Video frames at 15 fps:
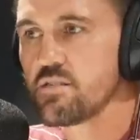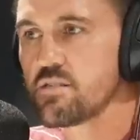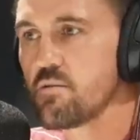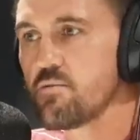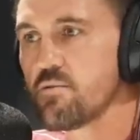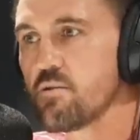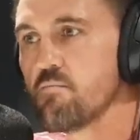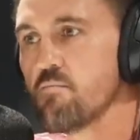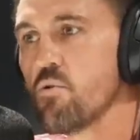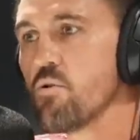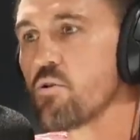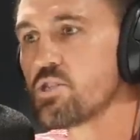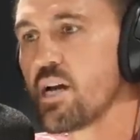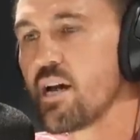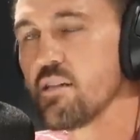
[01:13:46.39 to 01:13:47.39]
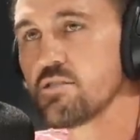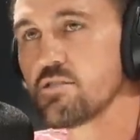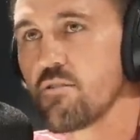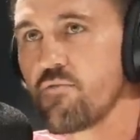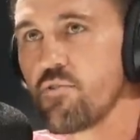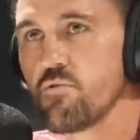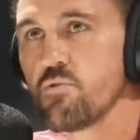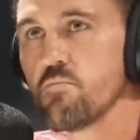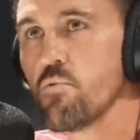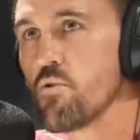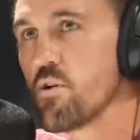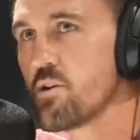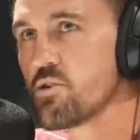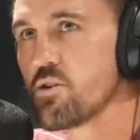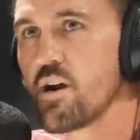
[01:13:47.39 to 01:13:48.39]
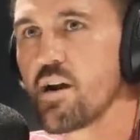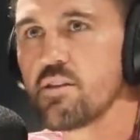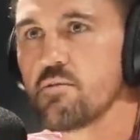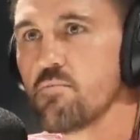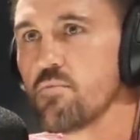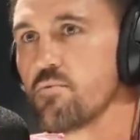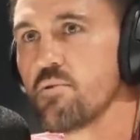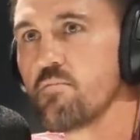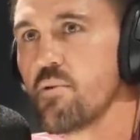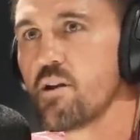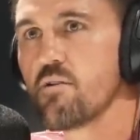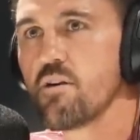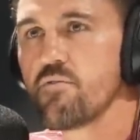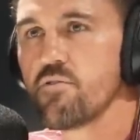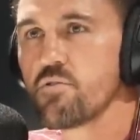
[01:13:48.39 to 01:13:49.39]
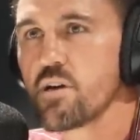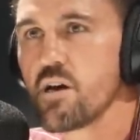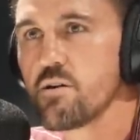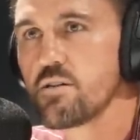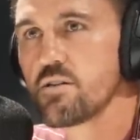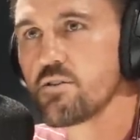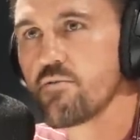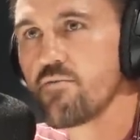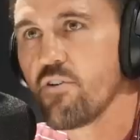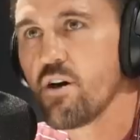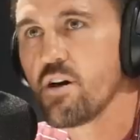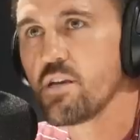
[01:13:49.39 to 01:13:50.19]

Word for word: the, the more challenge I feel, the more I train, the, more, the better I feel going into the fight.